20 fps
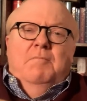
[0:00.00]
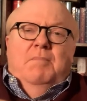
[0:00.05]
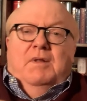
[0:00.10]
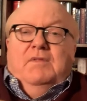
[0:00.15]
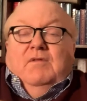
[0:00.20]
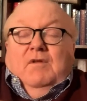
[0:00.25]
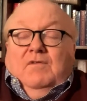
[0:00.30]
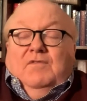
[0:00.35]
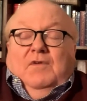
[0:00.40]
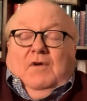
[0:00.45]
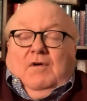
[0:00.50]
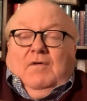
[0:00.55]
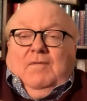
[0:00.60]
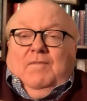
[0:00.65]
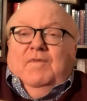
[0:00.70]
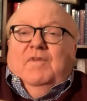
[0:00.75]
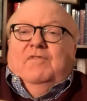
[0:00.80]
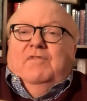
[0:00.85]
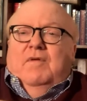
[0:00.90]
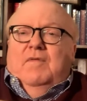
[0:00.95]
But there's
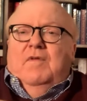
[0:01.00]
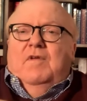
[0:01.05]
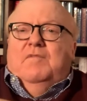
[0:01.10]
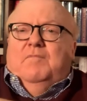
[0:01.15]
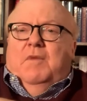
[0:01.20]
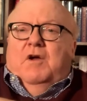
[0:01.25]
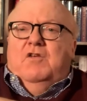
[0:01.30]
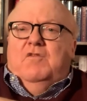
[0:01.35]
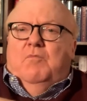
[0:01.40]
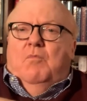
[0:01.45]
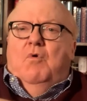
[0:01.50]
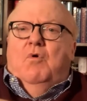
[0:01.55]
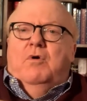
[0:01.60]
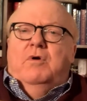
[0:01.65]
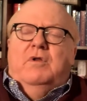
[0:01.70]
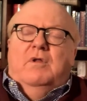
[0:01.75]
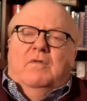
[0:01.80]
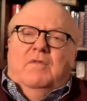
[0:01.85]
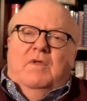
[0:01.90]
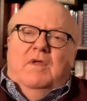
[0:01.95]
obviously there's much
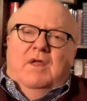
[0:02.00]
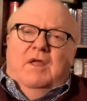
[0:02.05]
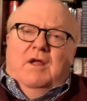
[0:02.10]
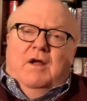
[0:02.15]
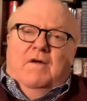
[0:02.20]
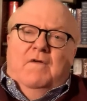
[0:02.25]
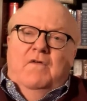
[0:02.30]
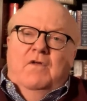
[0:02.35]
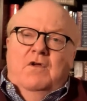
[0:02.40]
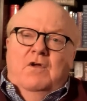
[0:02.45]
more to the